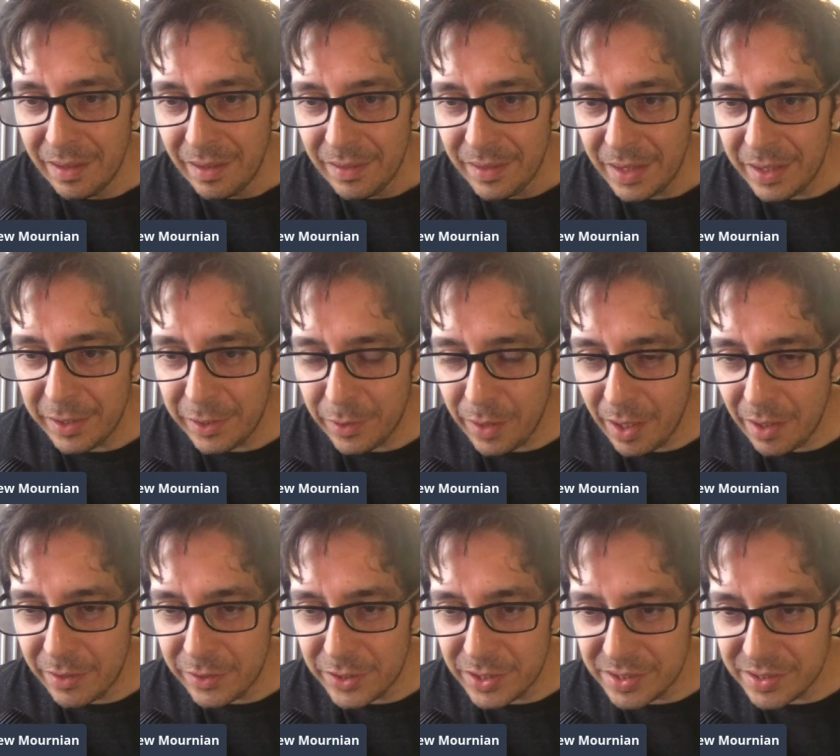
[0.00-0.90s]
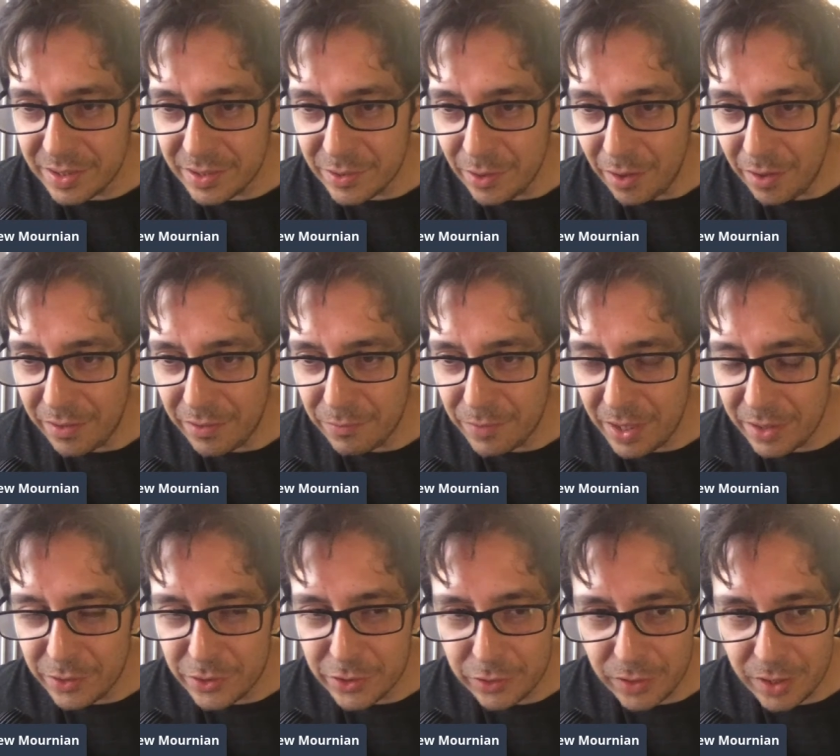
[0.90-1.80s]
Thank you, Helen. She says all the
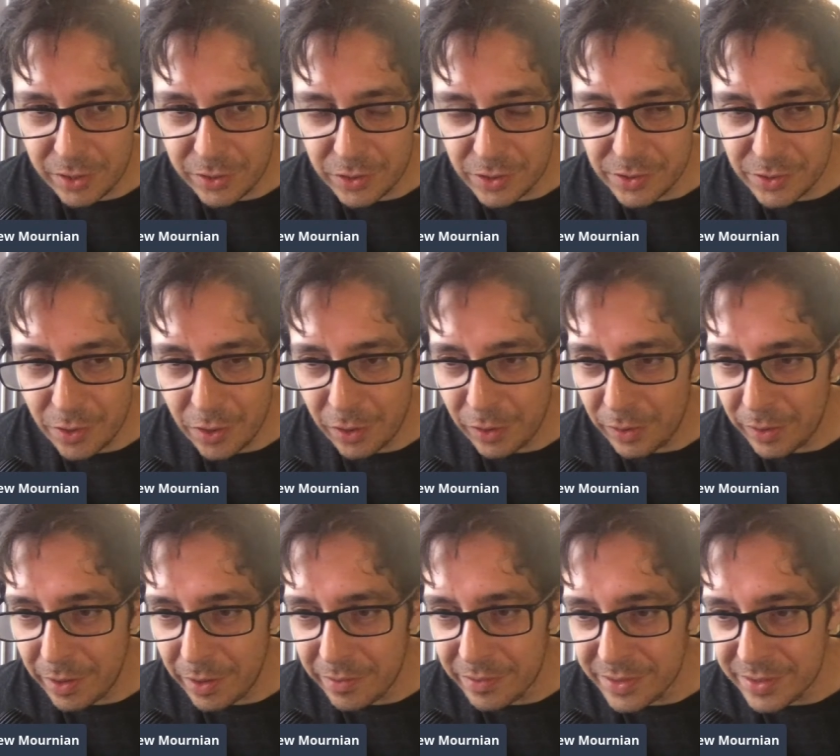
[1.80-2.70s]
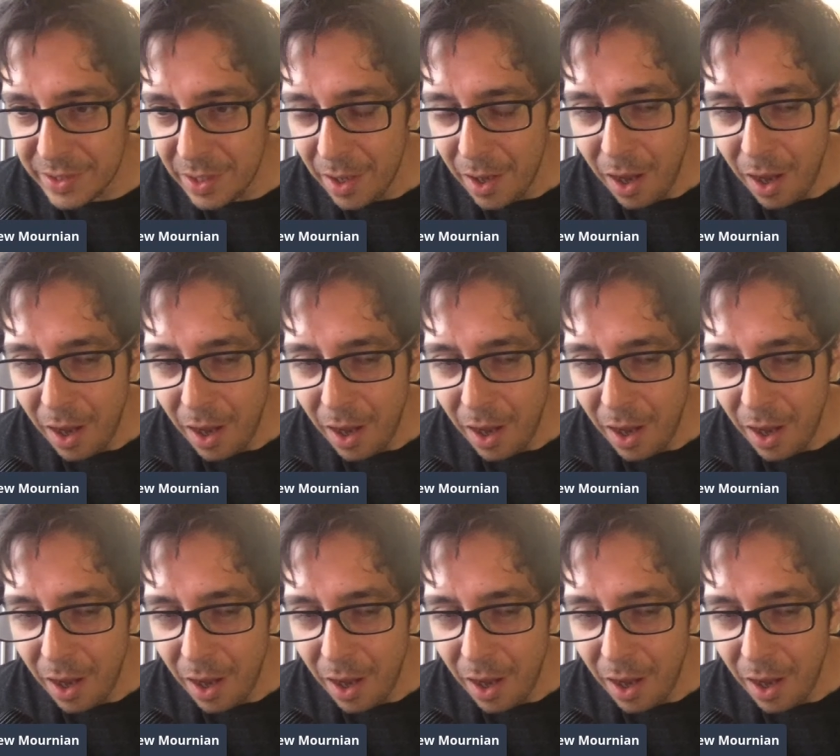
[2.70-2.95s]
registrations are closed.